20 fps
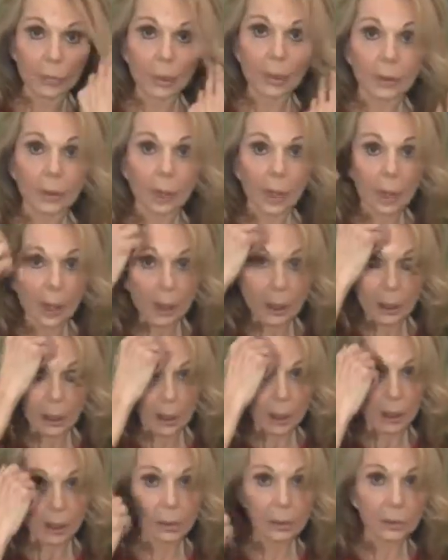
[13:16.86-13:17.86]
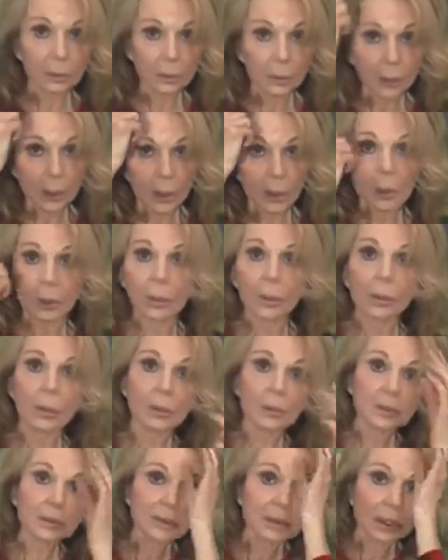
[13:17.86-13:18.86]
okay? And
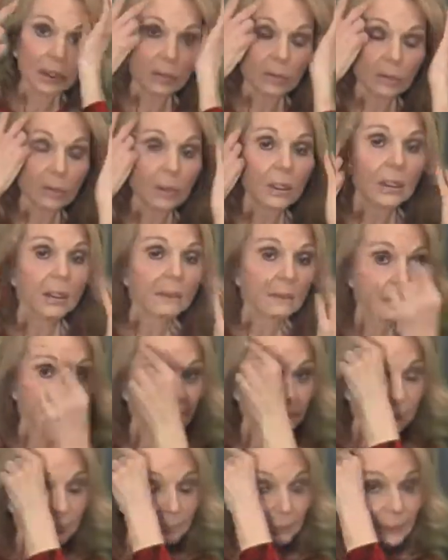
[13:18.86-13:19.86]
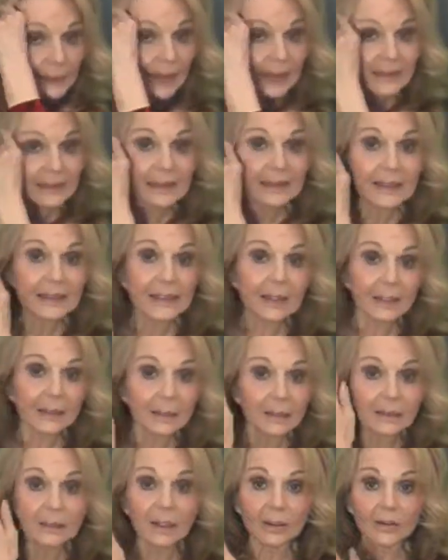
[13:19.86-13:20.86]
also blending
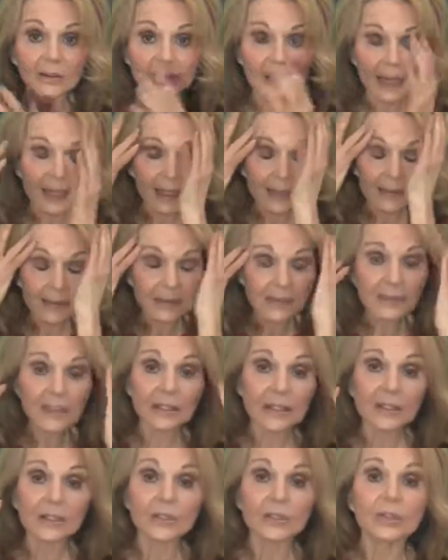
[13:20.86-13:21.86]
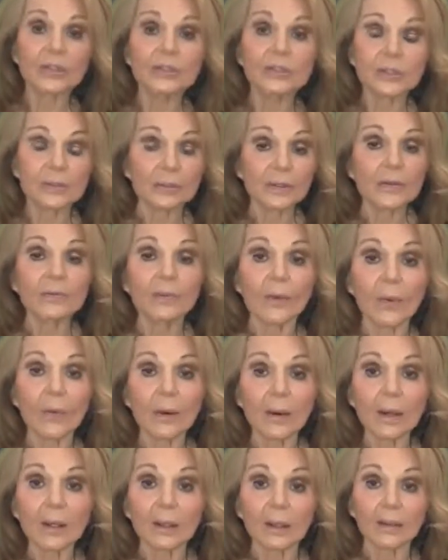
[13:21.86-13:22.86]
in those ends that I showed you
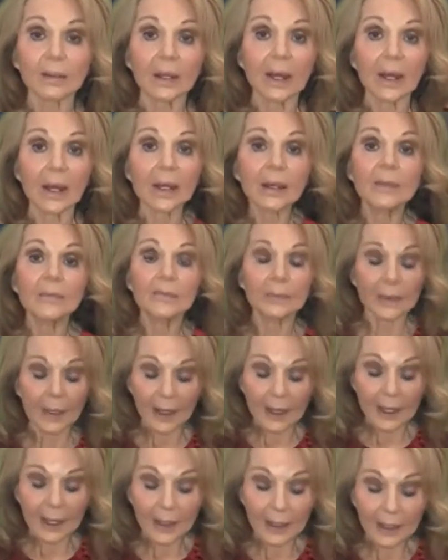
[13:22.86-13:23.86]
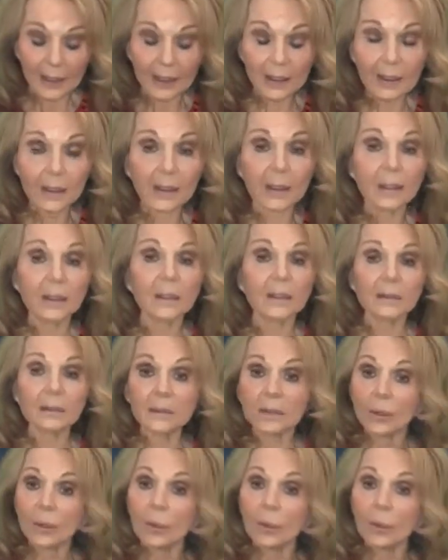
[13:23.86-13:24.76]
before, okay? And